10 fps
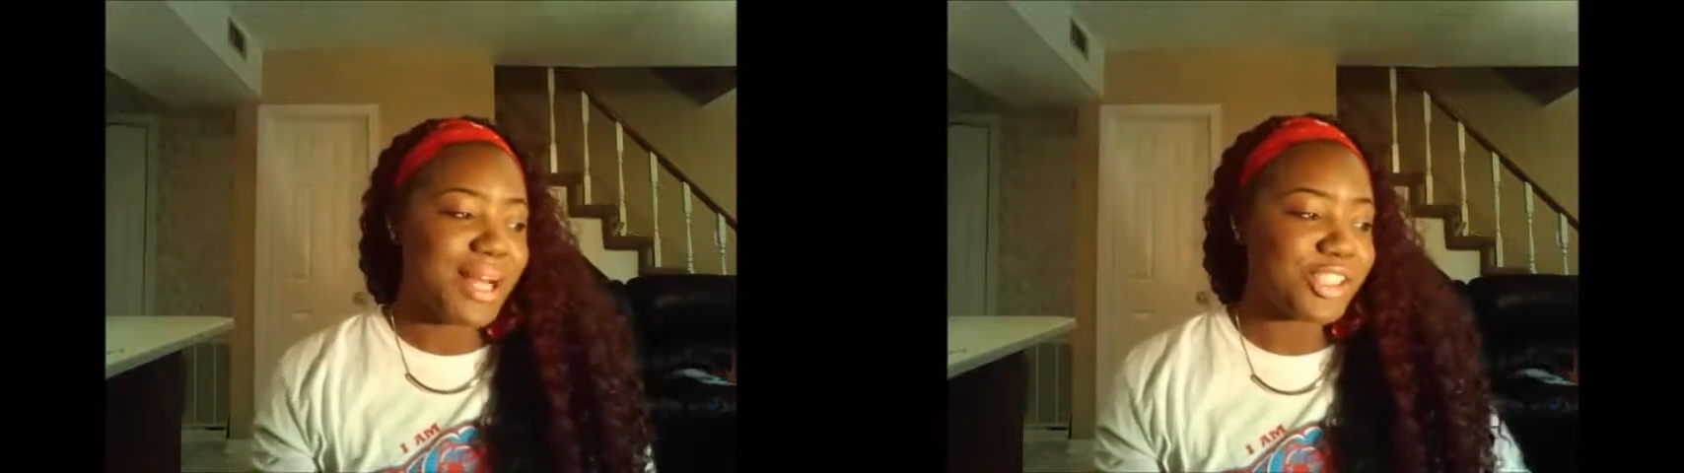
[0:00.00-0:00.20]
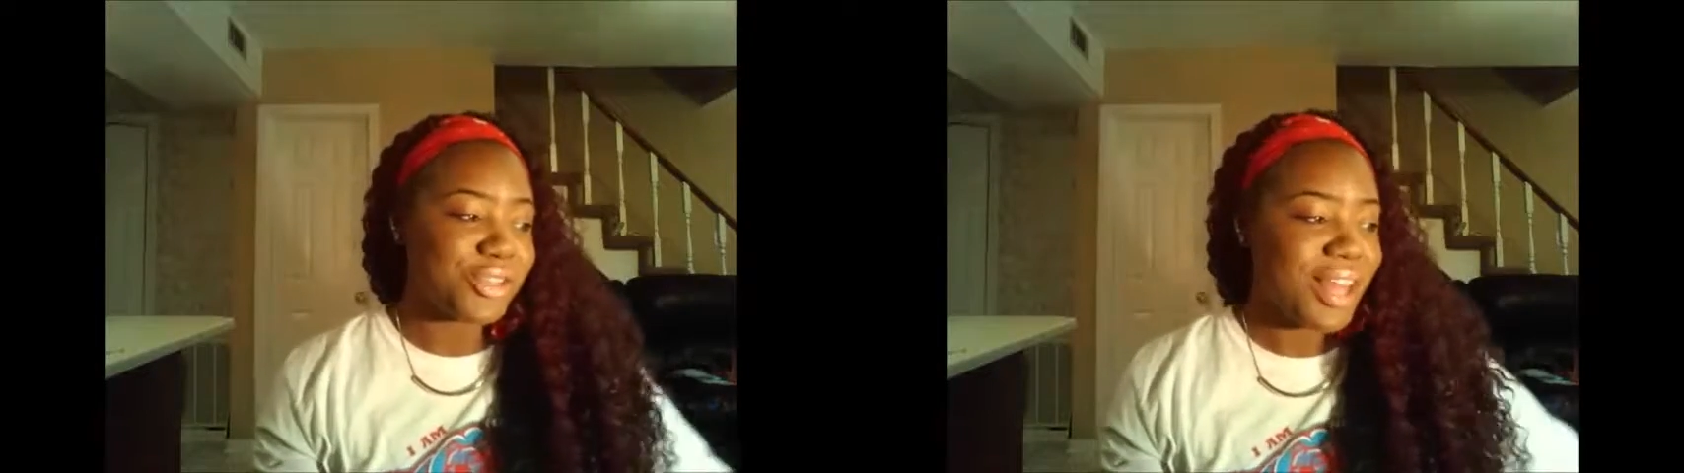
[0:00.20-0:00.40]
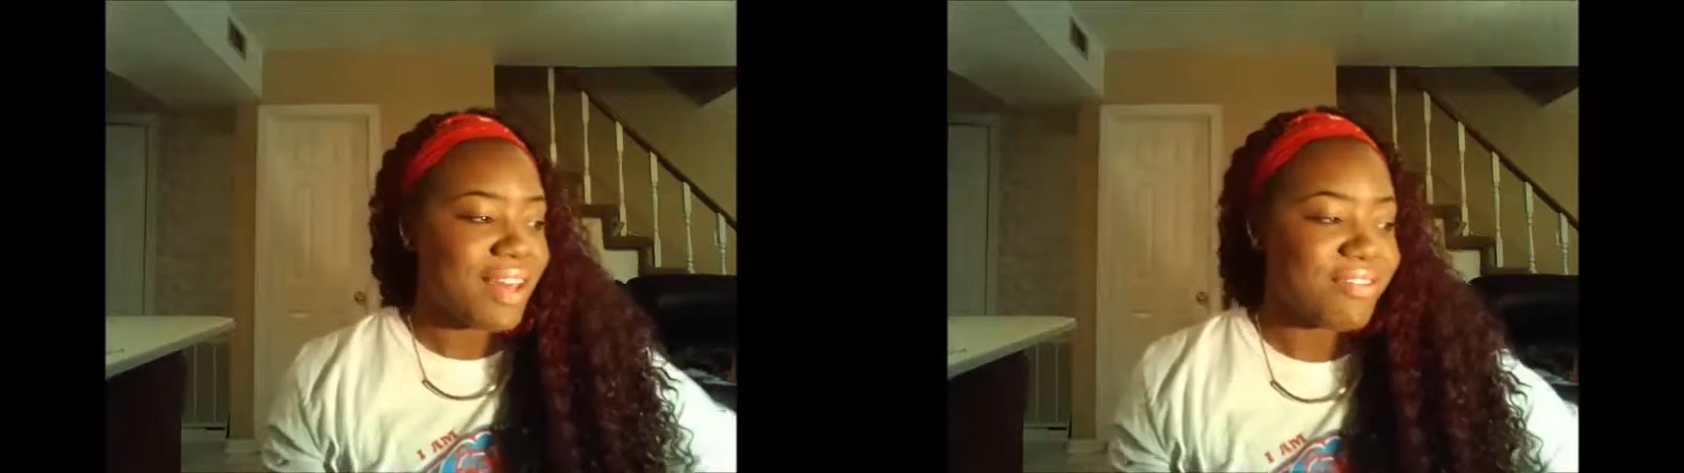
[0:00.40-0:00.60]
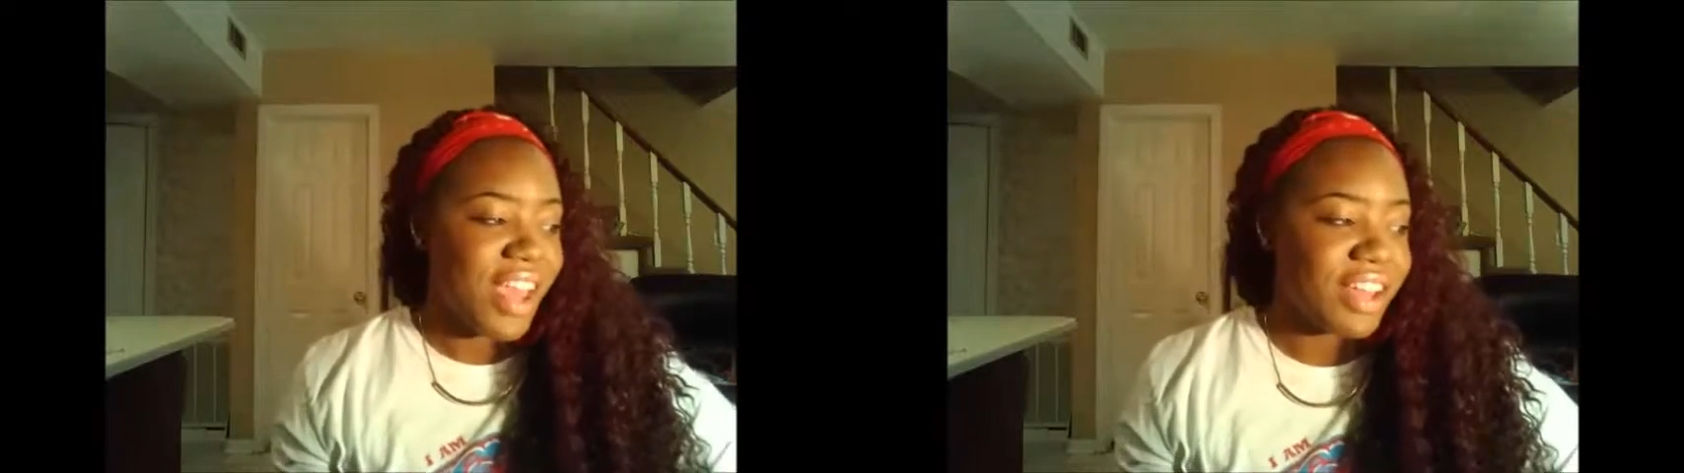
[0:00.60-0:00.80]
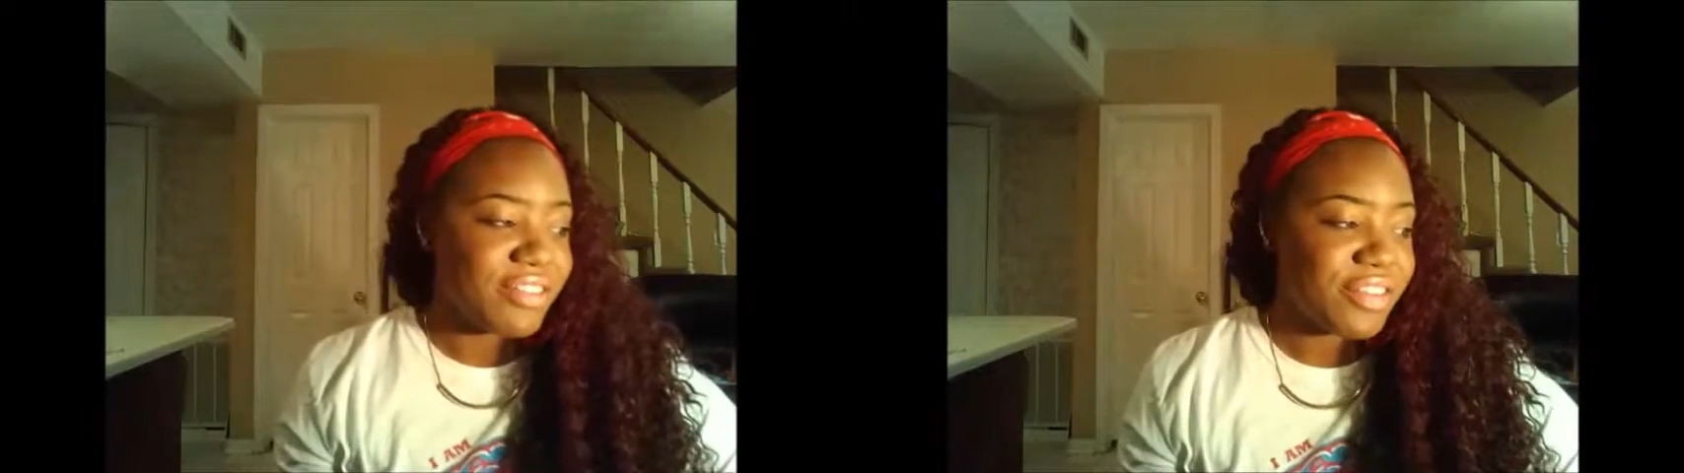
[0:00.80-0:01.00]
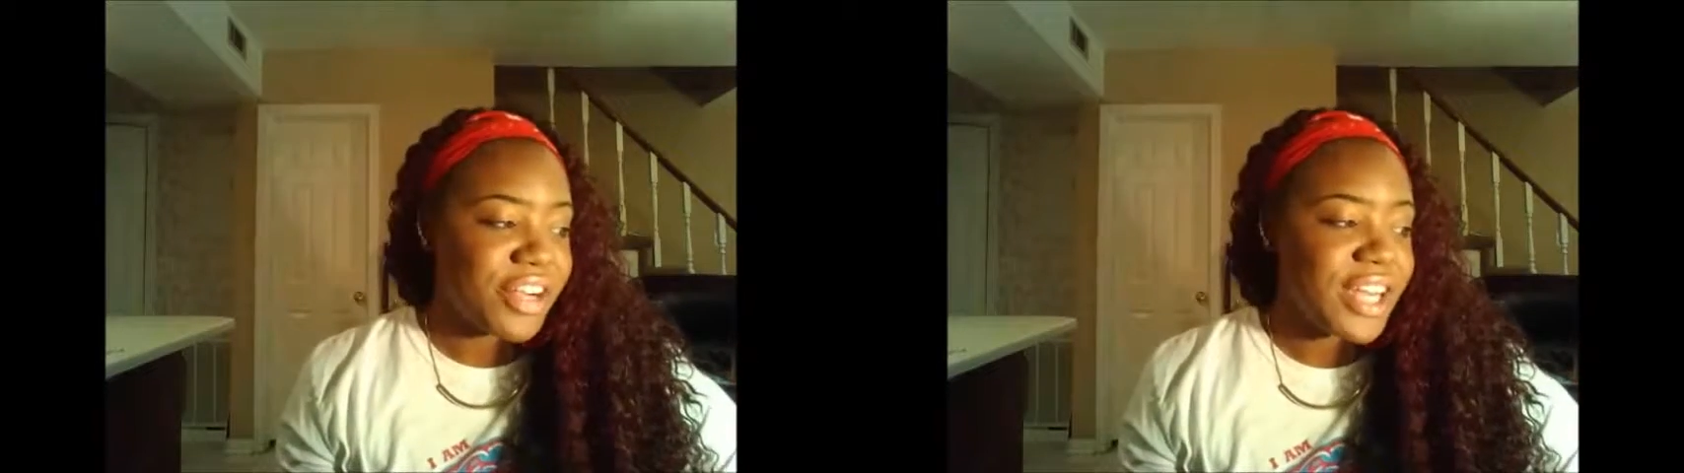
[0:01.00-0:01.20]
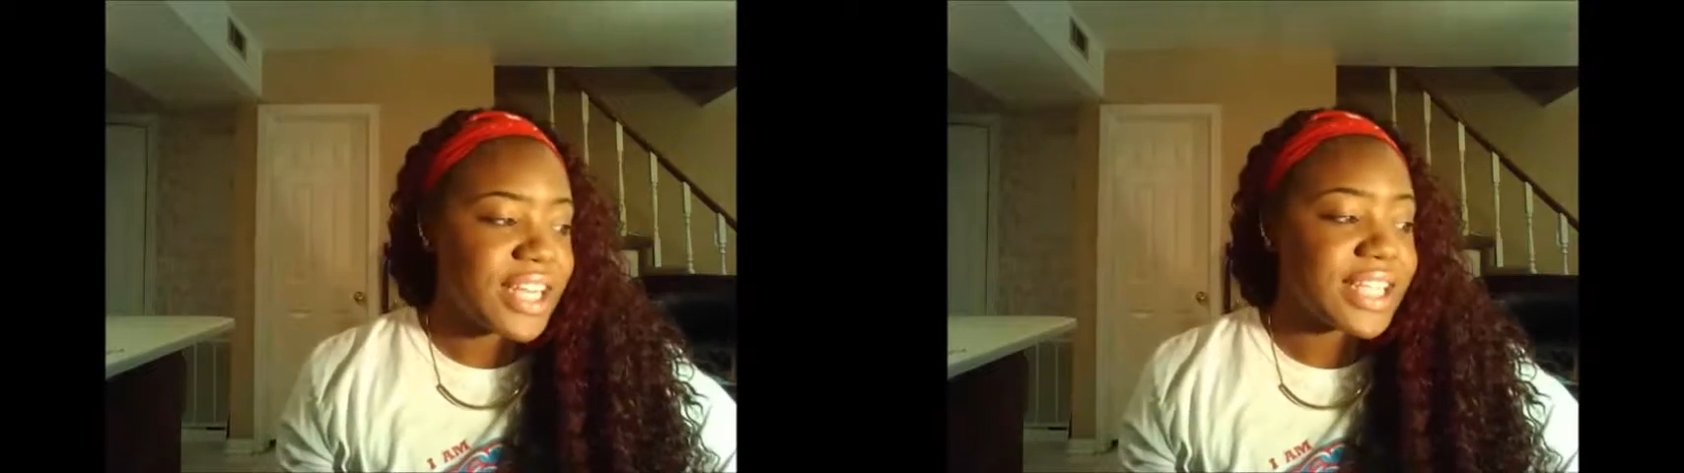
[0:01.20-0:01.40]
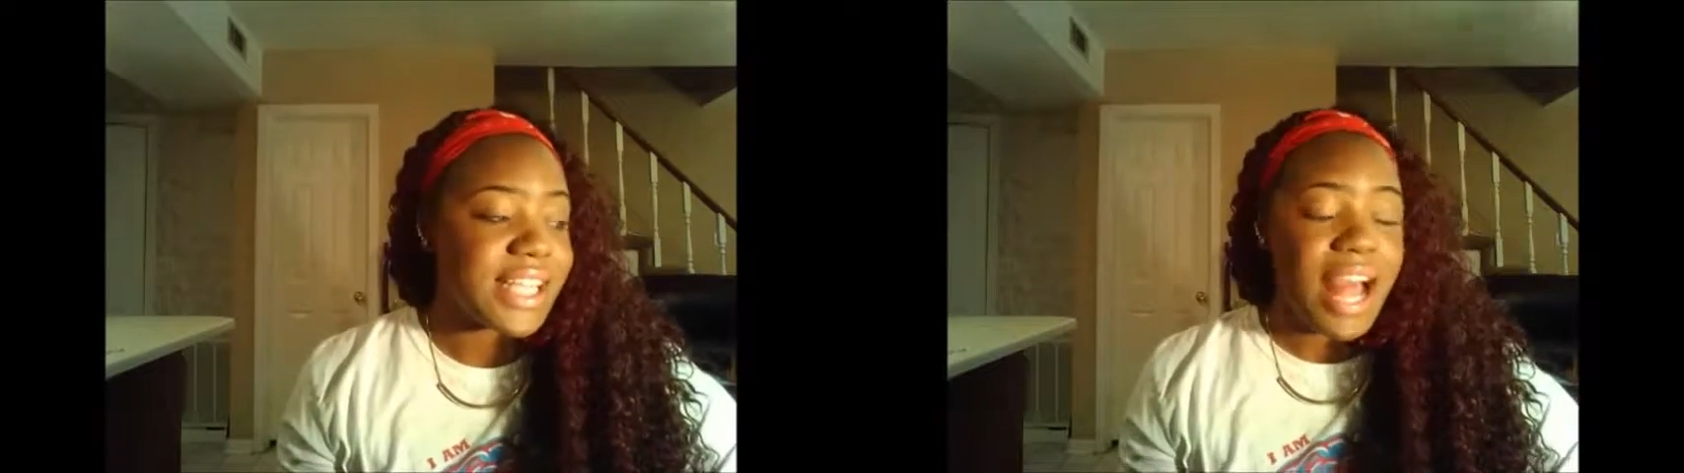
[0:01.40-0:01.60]
my July
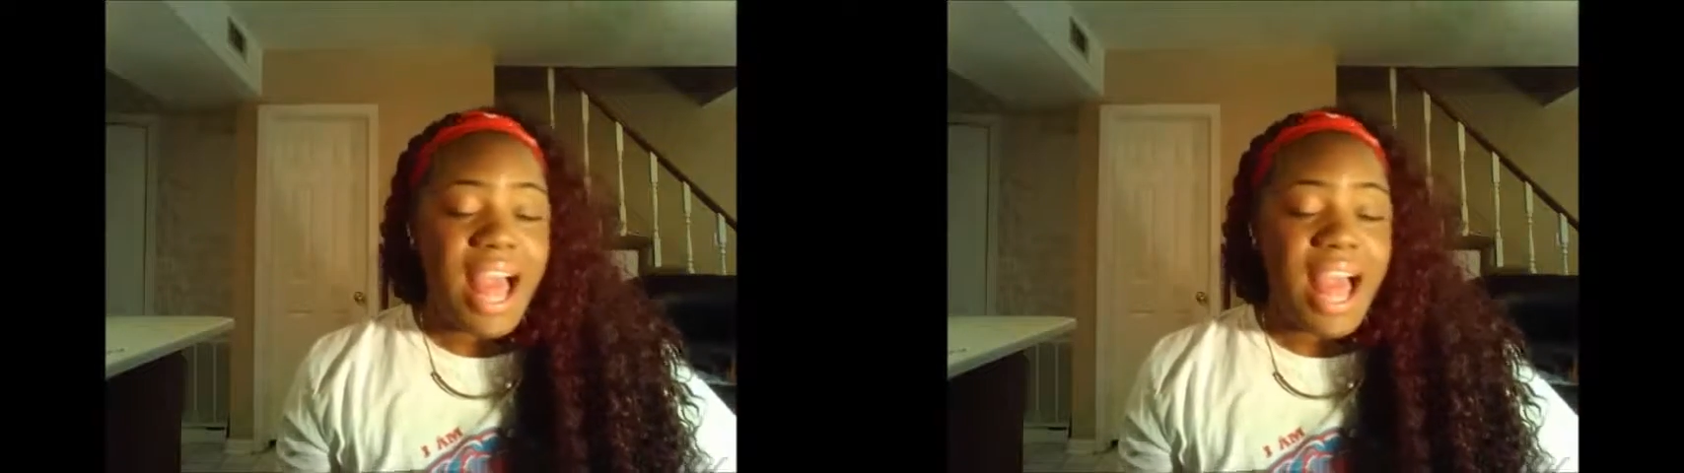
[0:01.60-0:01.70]
favorites.